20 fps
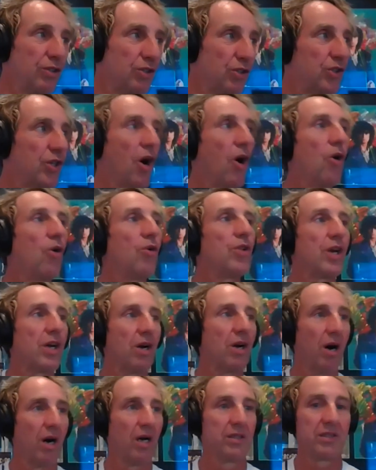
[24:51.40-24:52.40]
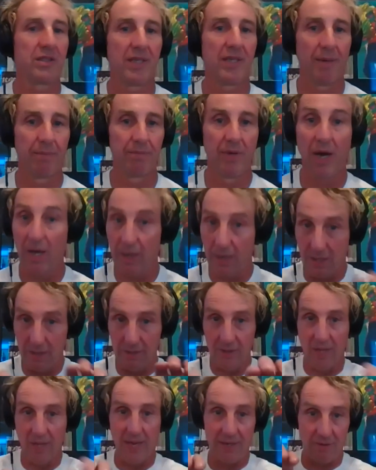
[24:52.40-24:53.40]
show the concept, not
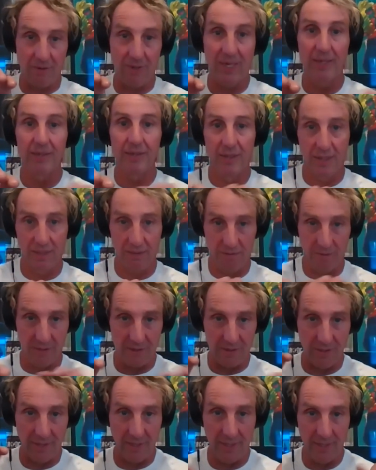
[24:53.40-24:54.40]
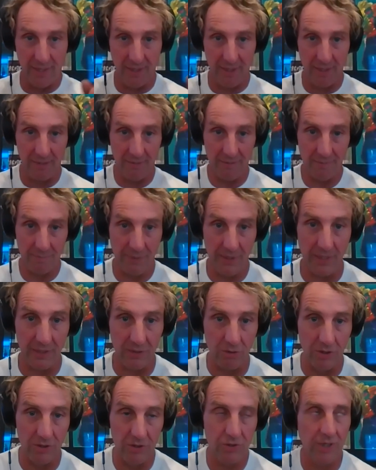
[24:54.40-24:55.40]
unlike what I did with the
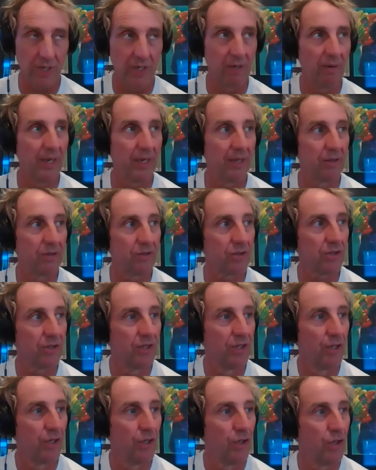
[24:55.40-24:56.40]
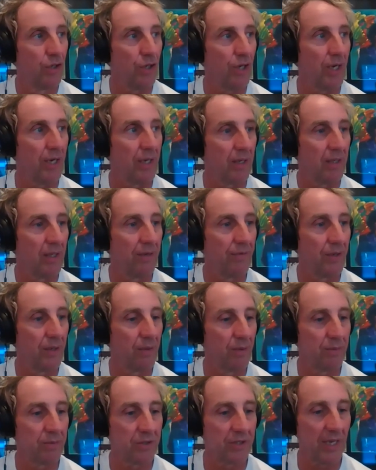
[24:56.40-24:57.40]
pink noise generators in a
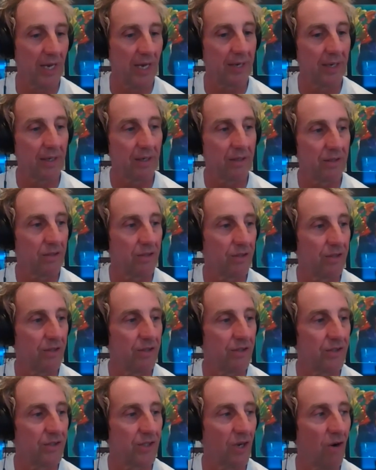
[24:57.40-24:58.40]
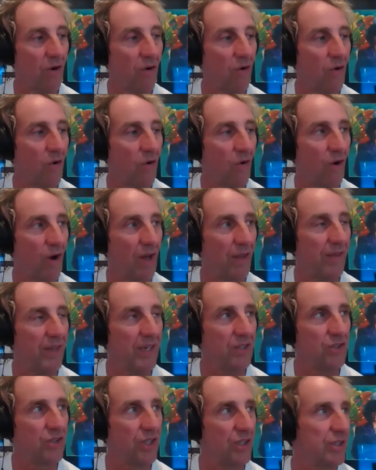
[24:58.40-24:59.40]
living room setting. So I
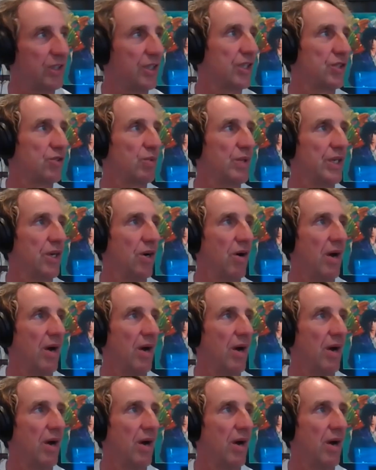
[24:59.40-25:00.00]
think just because we